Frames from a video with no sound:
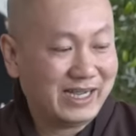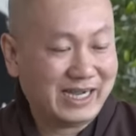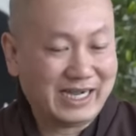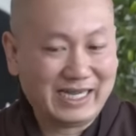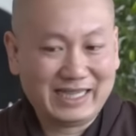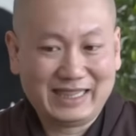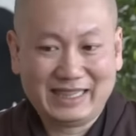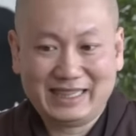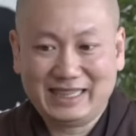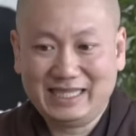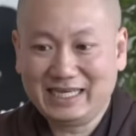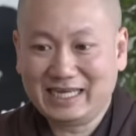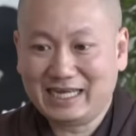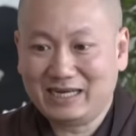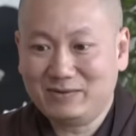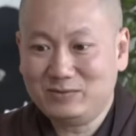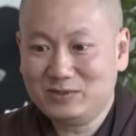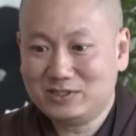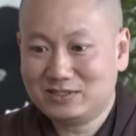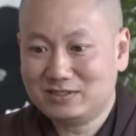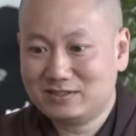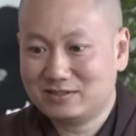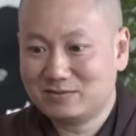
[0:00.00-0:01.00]
I think I
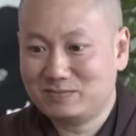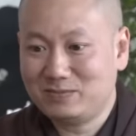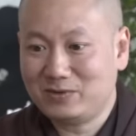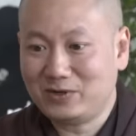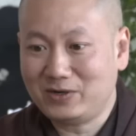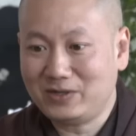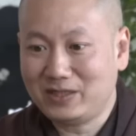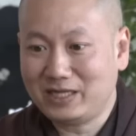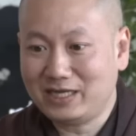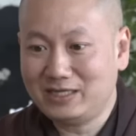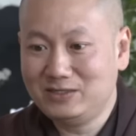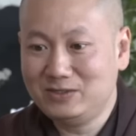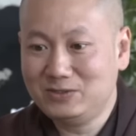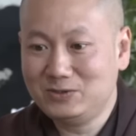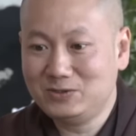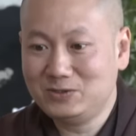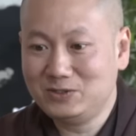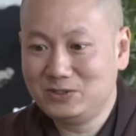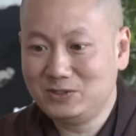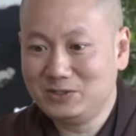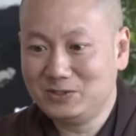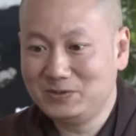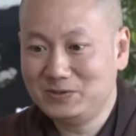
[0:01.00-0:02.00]
was small like you
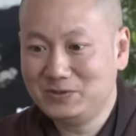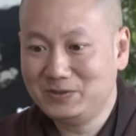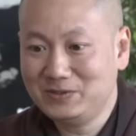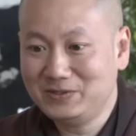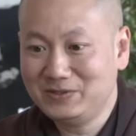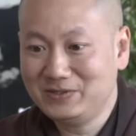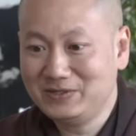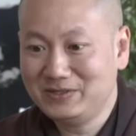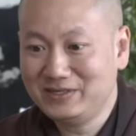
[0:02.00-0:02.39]
too.